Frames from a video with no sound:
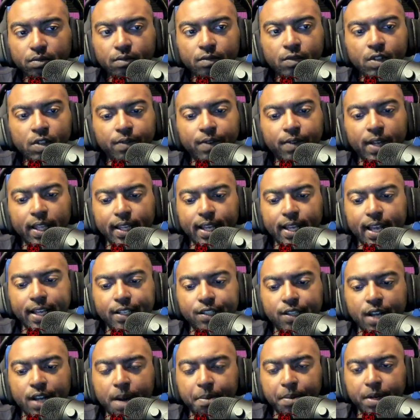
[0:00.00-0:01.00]
Finally got
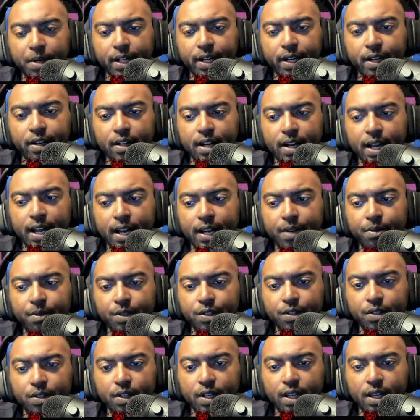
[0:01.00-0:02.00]
Chopper to gear 9, which
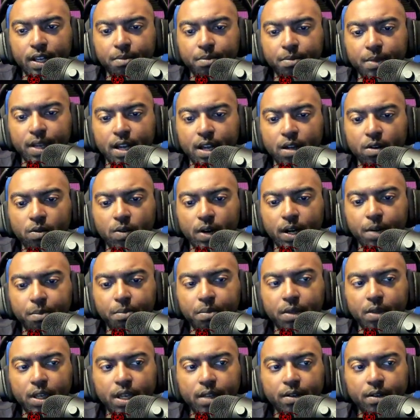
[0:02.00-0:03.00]
is going to help me out quite a
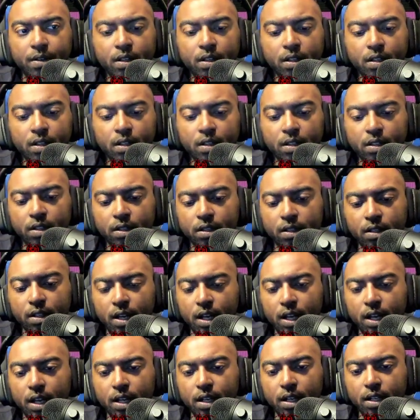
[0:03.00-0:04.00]
bit.
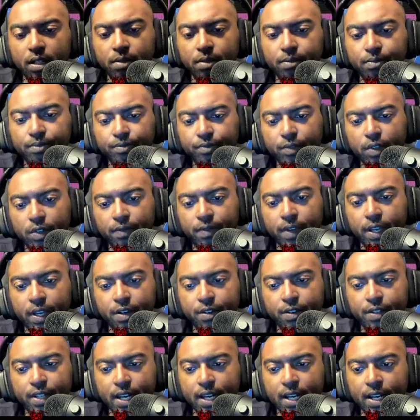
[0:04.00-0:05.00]

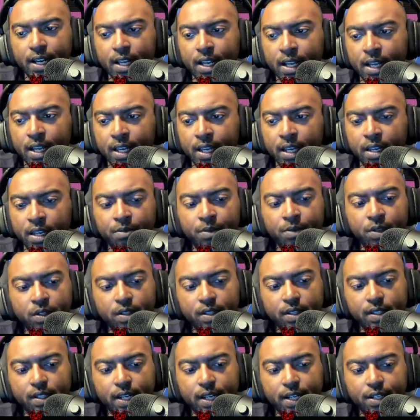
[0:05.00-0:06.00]
Vader's at 9. Most of
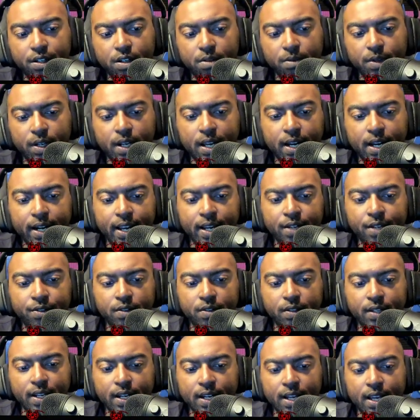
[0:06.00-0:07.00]
these guys are going to be at 9. Ezra's
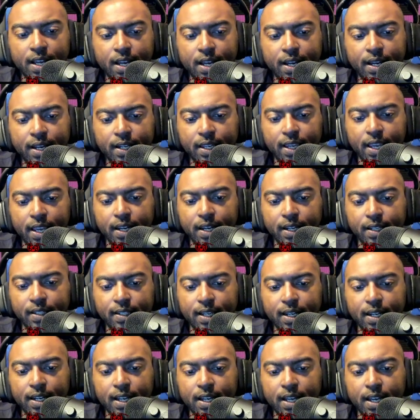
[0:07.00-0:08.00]
at 9. Kanan's
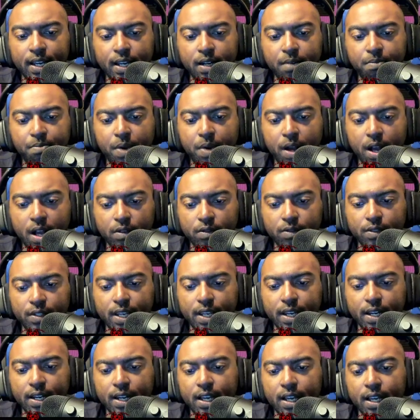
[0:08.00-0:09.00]
at 9. Poggle's
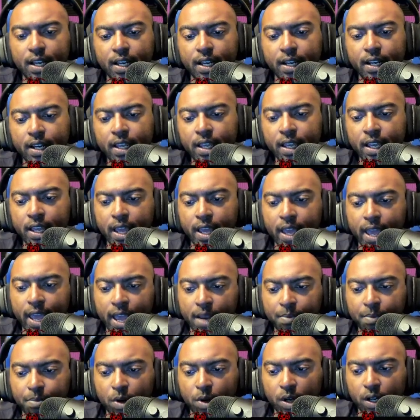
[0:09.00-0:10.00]
at 9.
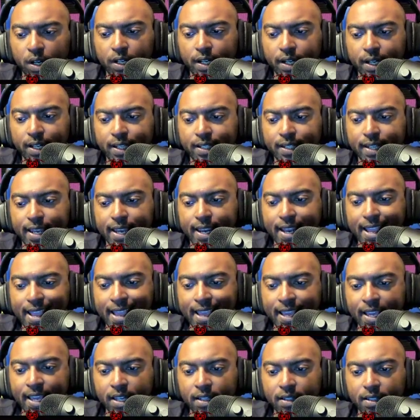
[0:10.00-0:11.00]
Akbar is at
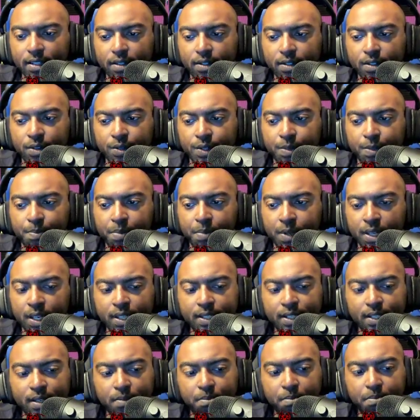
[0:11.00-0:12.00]
8. So is
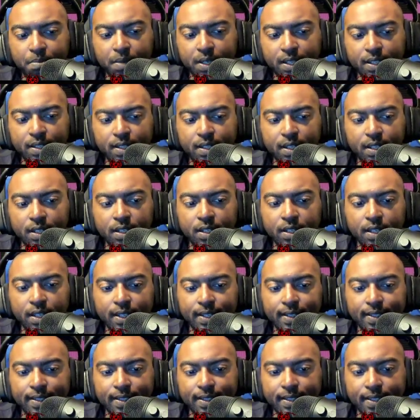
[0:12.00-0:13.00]
Biggs and Biston
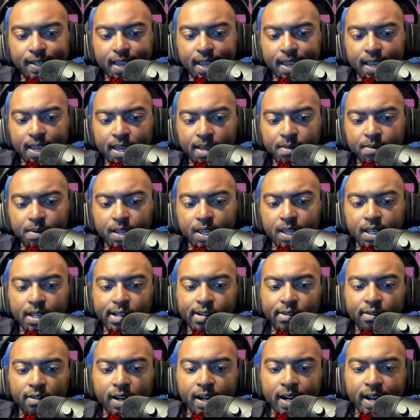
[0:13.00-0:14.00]
and Zeb and
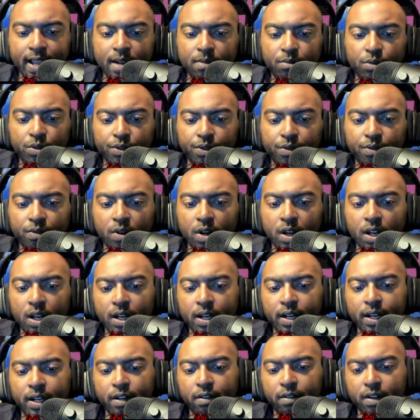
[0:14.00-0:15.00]
Grand Admiral Thrawn
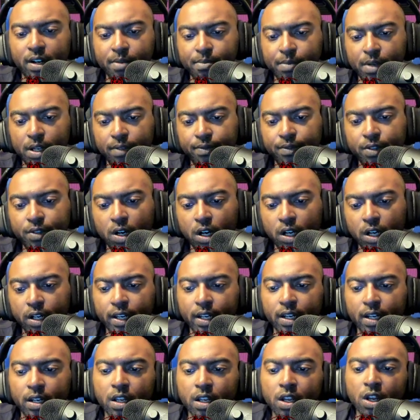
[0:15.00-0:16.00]
and Grand Moff
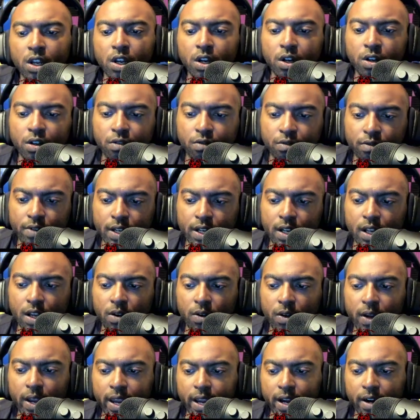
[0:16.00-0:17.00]
Tarkin.
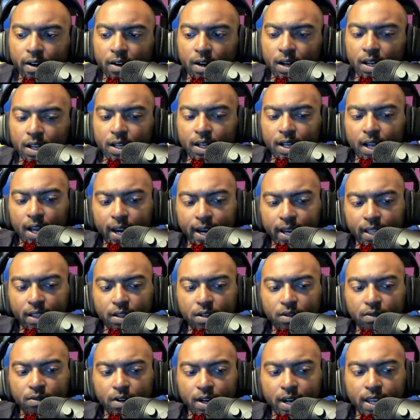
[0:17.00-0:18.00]
Greedo, Hera,
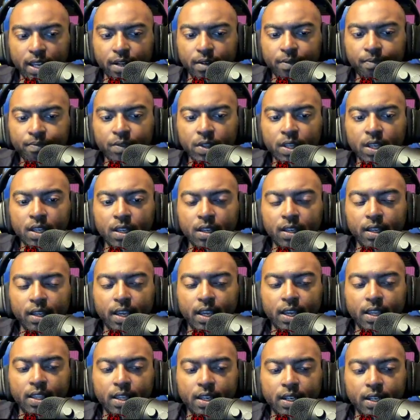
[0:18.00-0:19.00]
Kylo Ren.
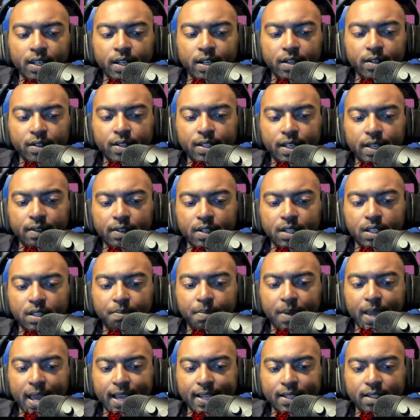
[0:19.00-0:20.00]
And then Gear 7 is
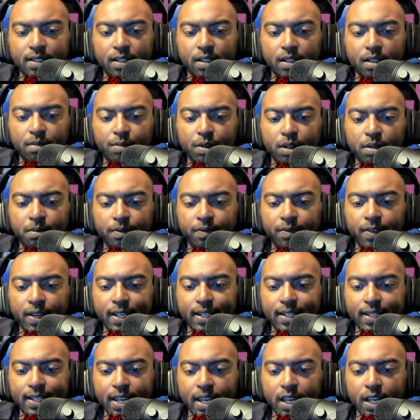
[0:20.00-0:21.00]
Bastila, Boba
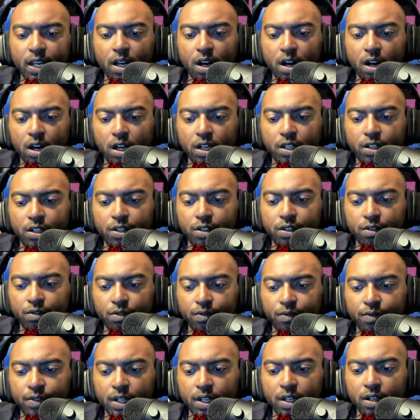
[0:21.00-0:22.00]
Fett, Dengar, General
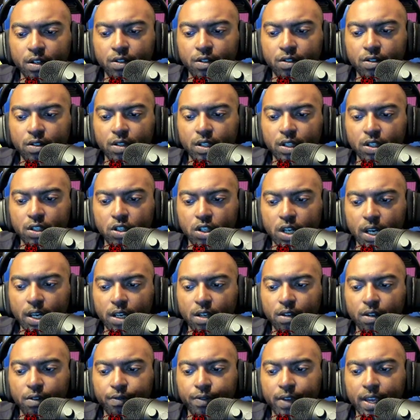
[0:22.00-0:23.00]
Veers,
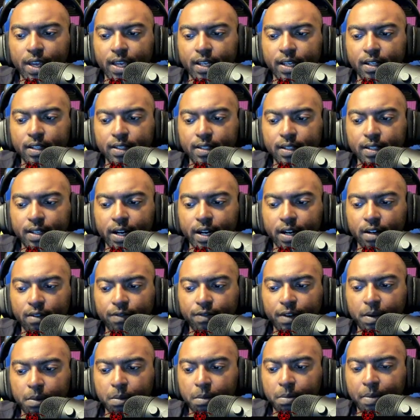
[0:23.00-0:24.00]
Jango Fett, Scarif
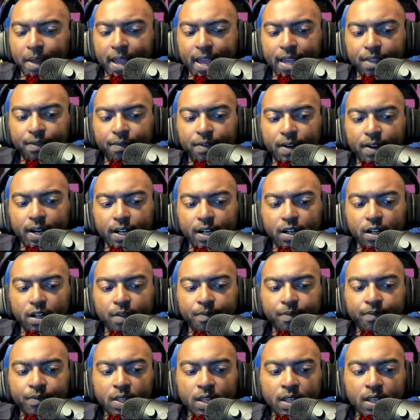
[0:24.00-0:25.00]
Rebel Pathfinder,
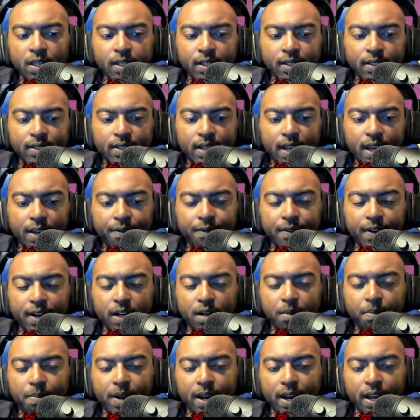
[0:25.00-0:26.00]
TIE
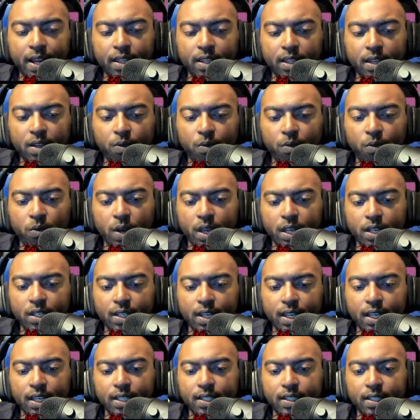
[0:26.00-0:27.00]
Fighter Pilot, Wedge
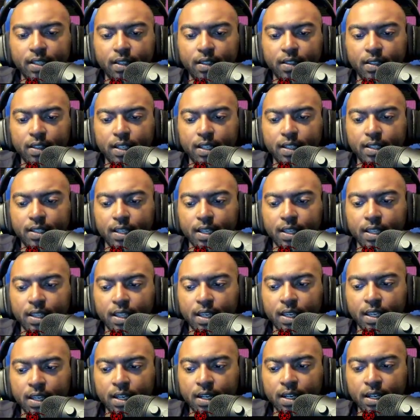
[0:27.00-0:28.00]
Antilles, and
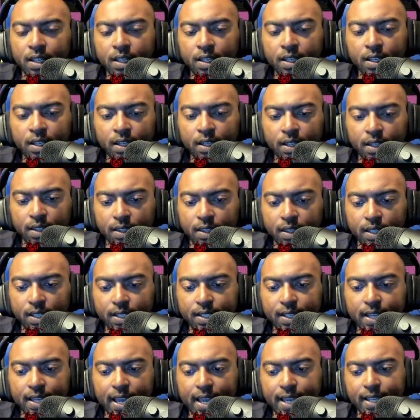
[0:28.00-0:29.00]
then these
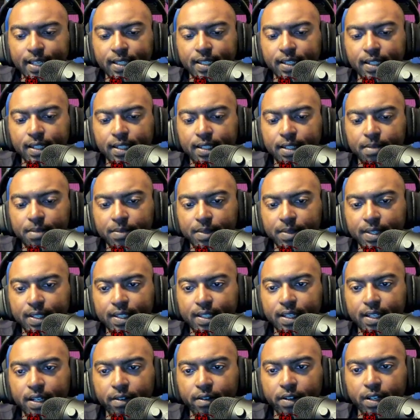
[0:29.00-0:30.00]
guys need some
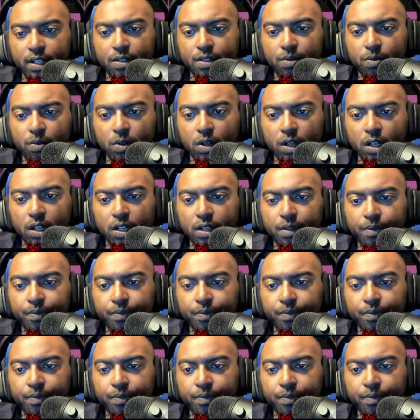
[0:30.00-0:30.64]
serious work.